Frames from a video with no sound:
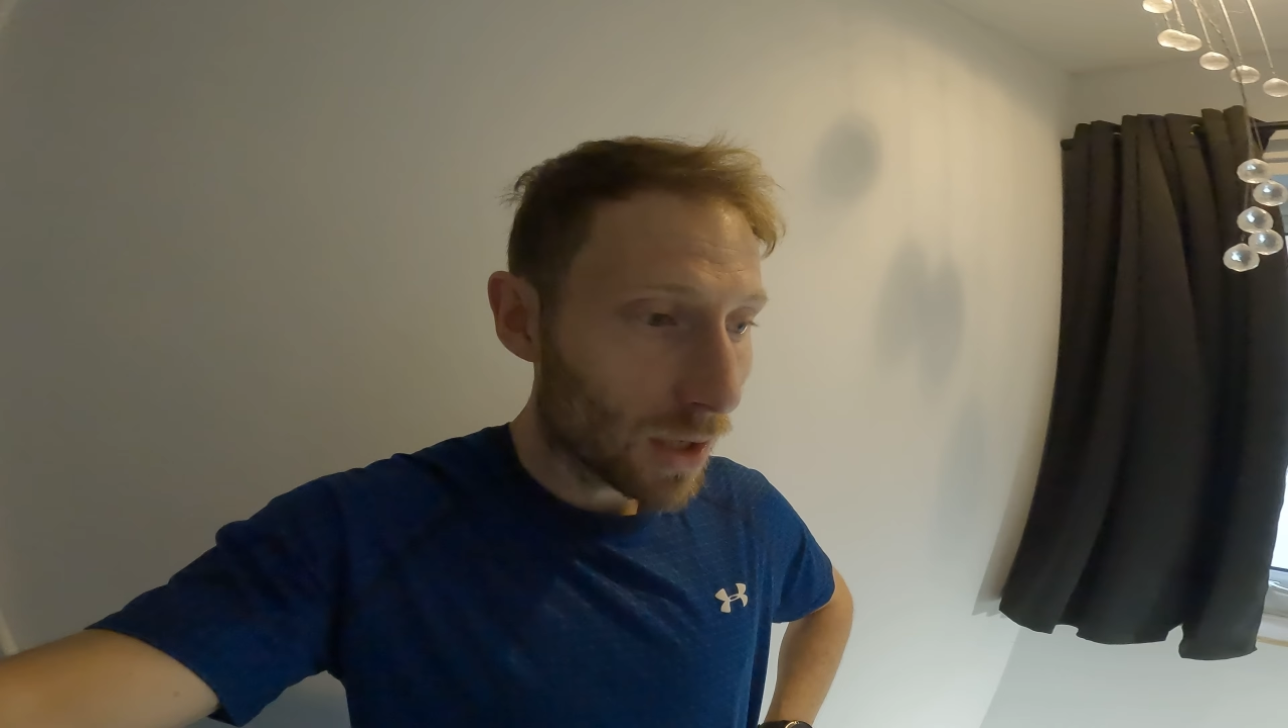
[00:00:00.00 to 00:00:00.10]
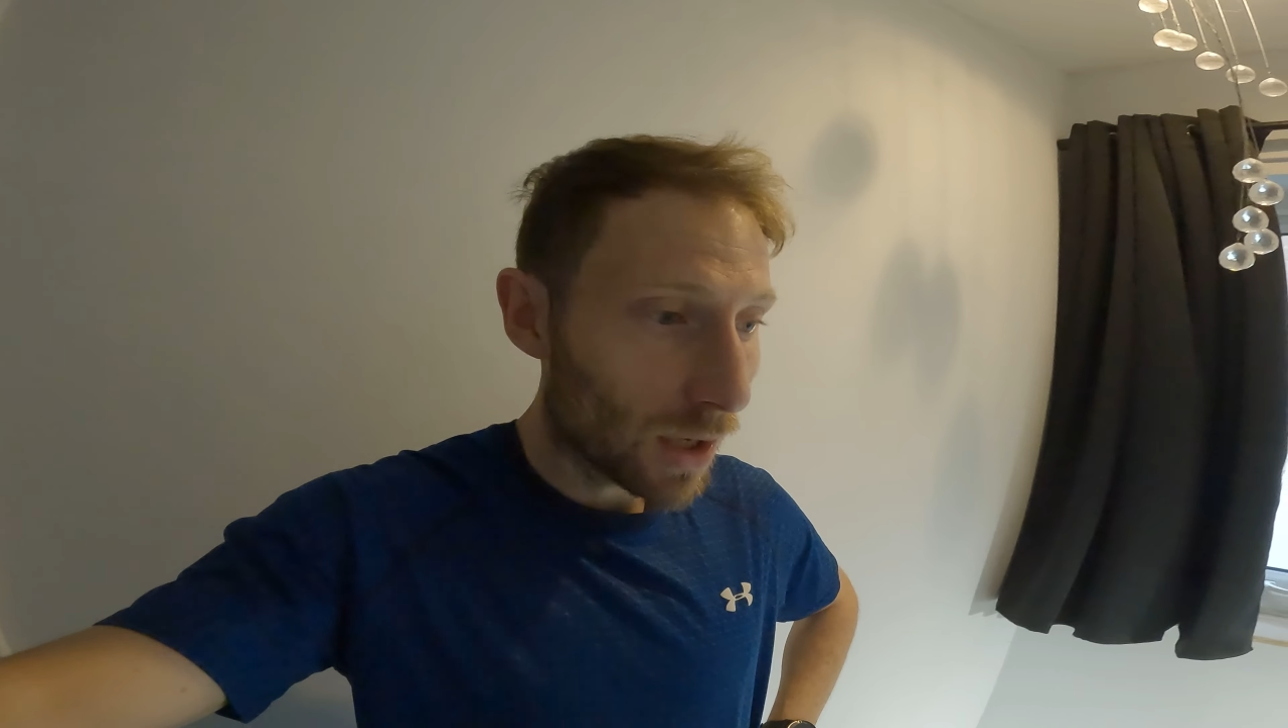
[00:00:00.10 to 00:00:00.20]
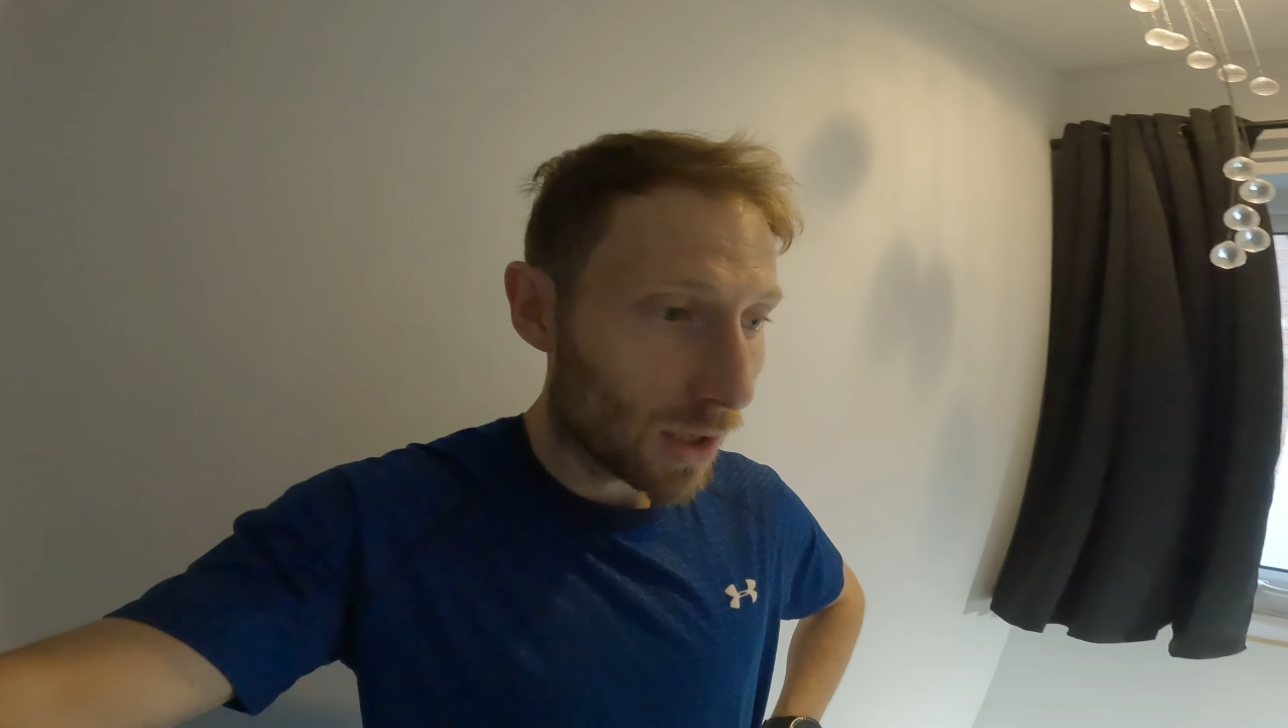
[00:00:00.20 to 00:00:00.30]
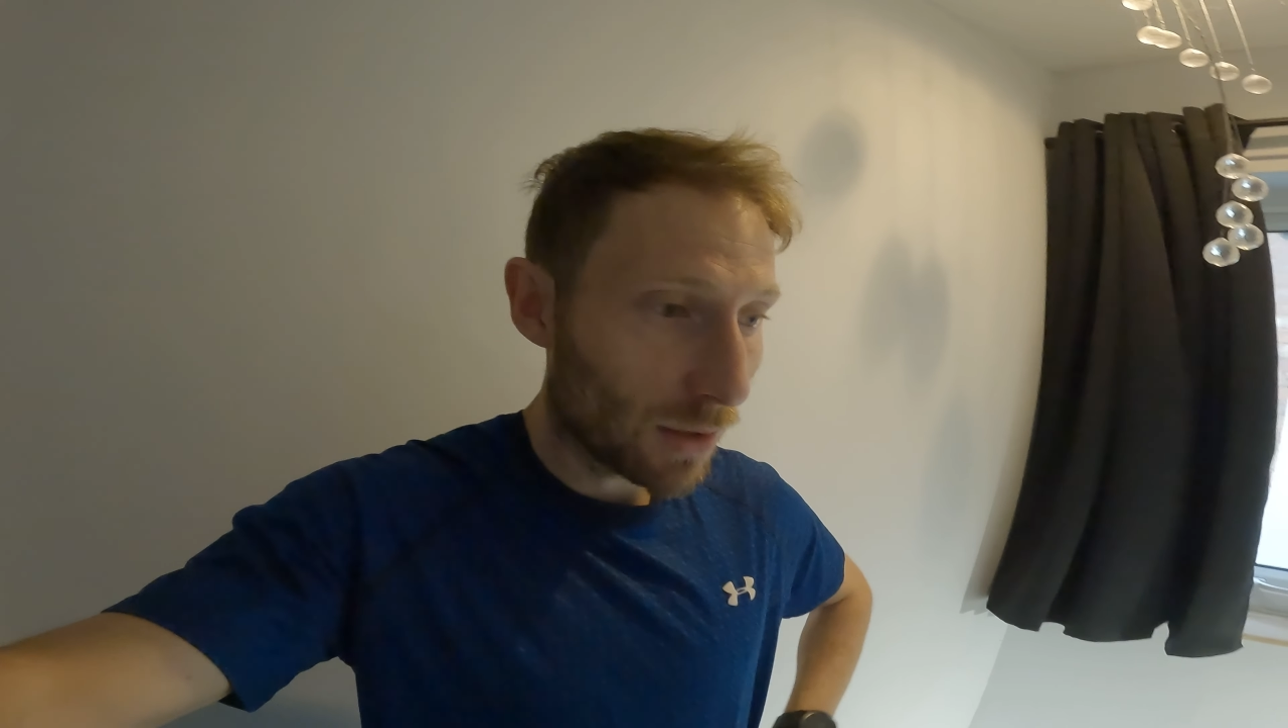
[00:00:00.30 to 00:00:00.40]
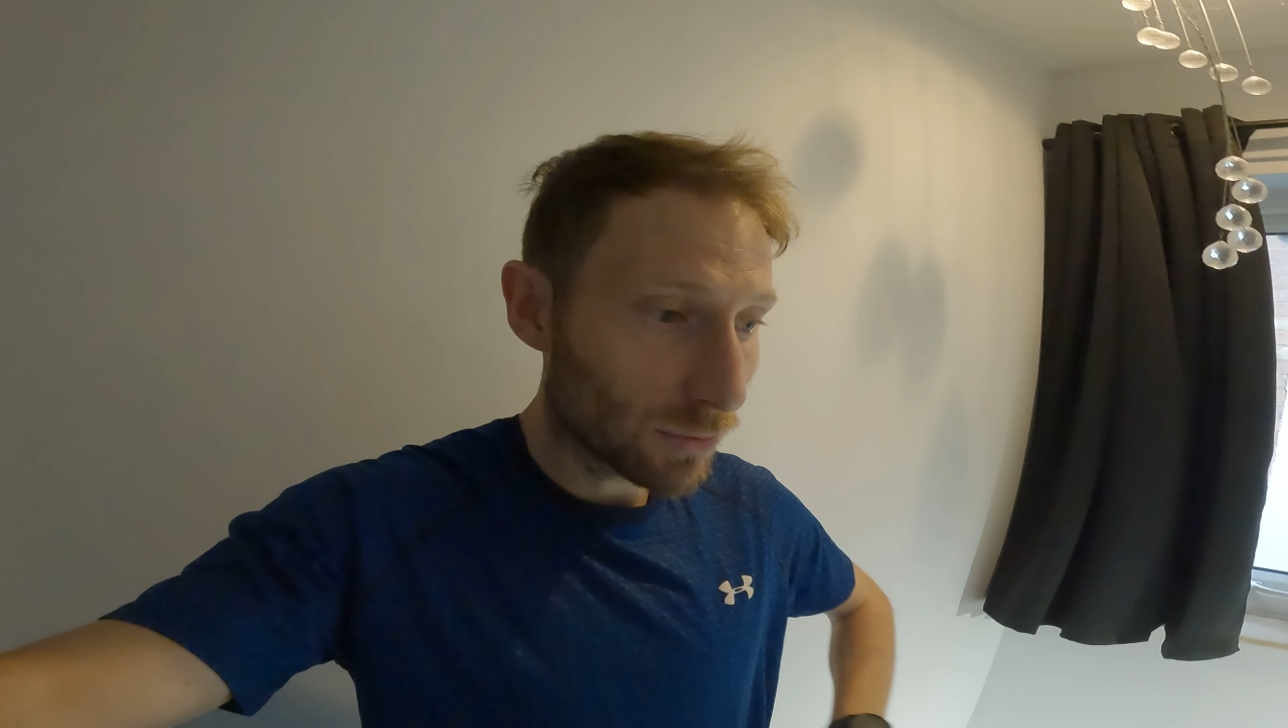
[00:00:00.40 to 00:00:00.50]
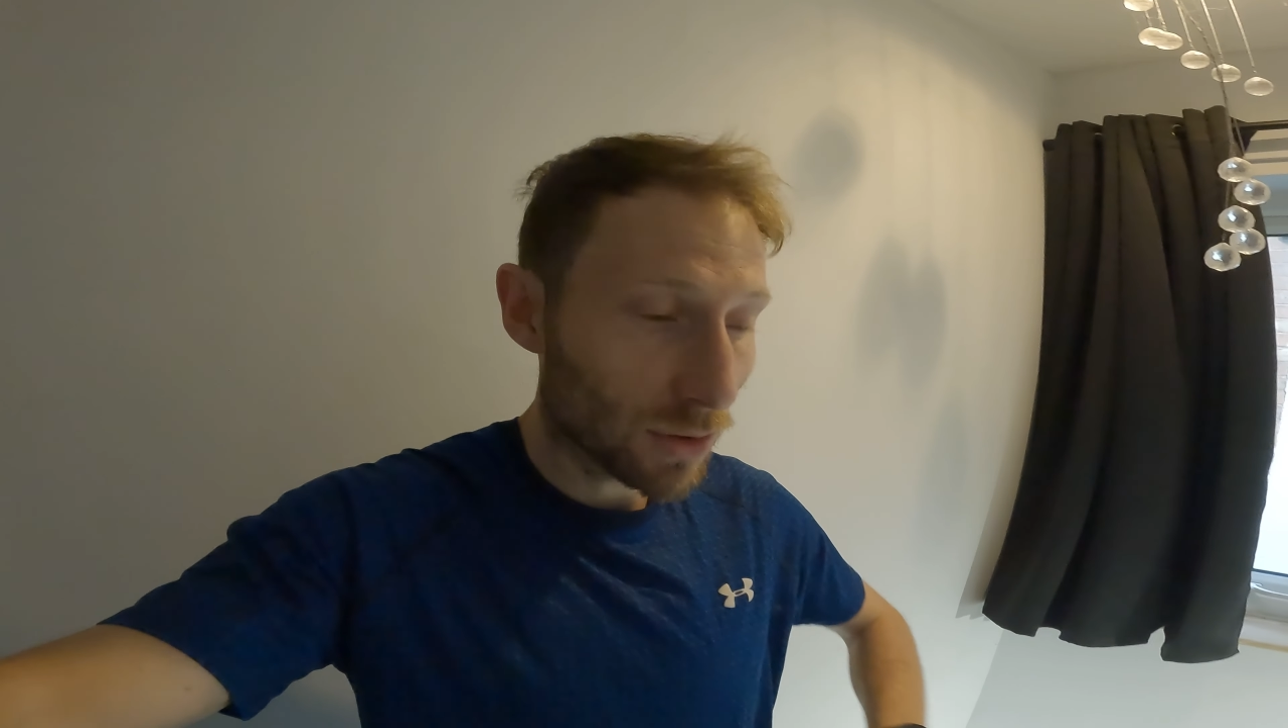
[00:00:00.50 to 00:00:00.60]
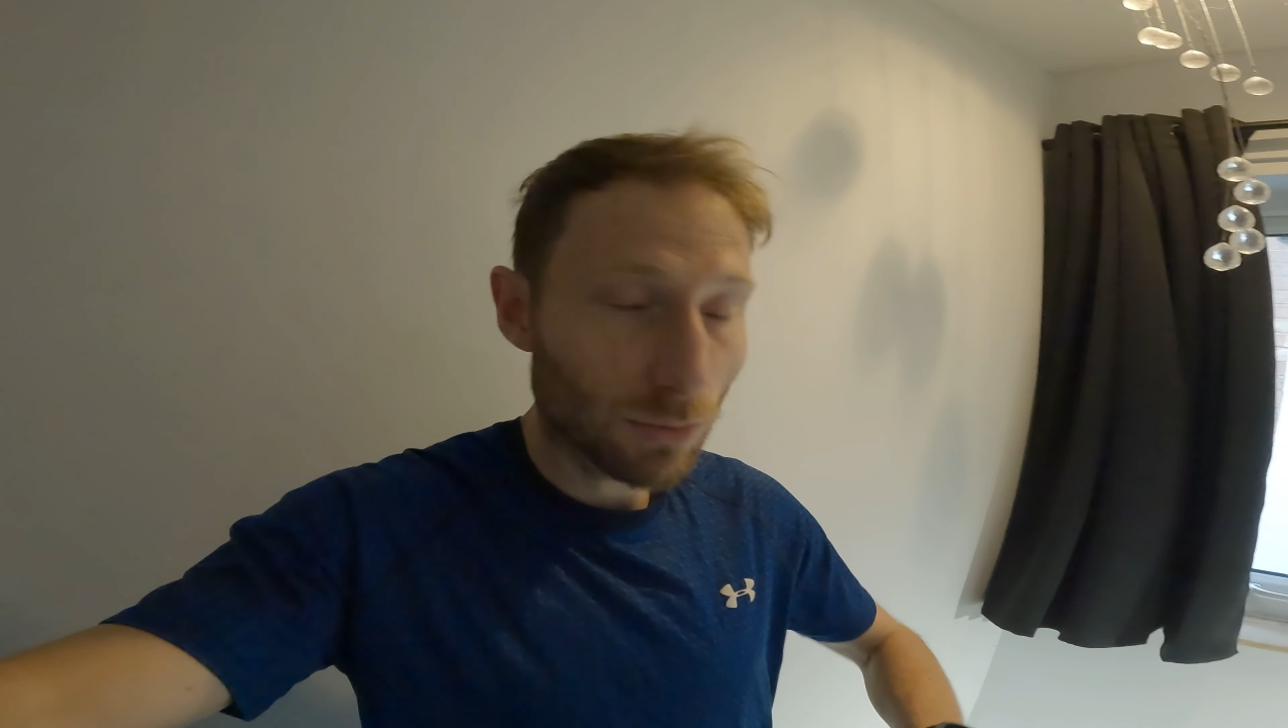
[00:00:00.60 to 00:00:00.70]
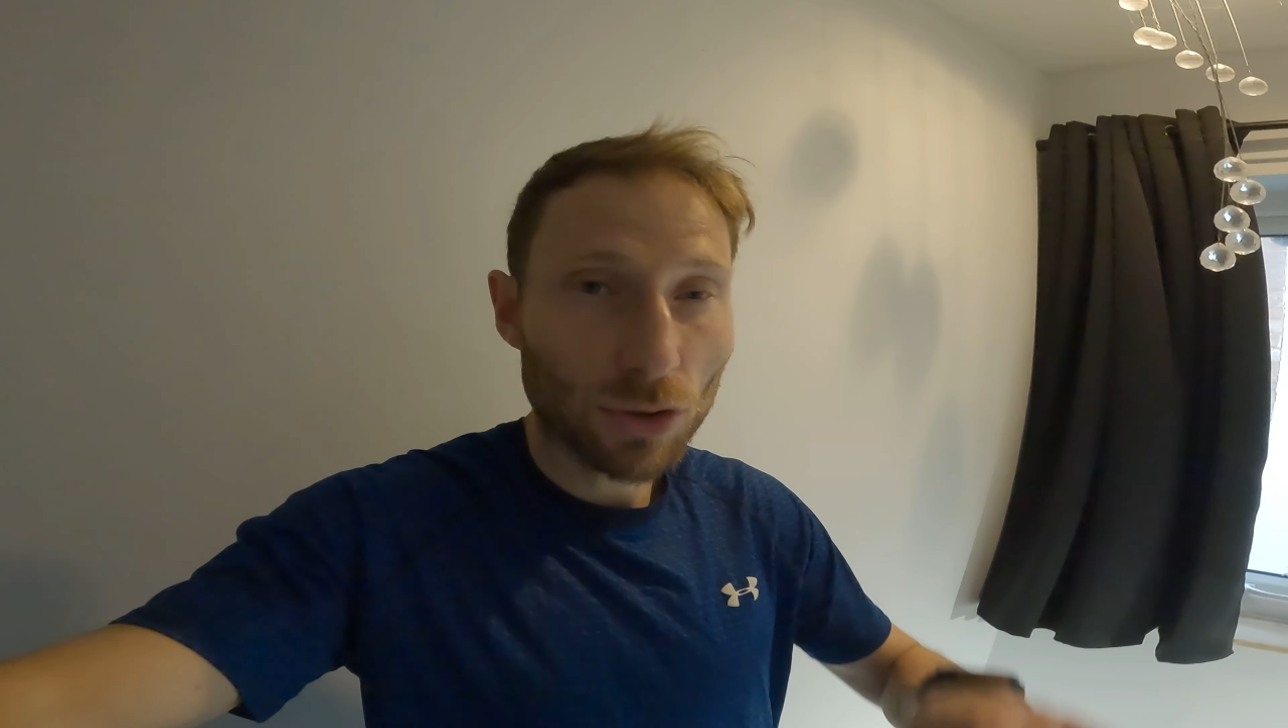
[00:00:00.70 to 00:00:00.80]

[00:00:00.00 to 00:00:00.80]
So I'm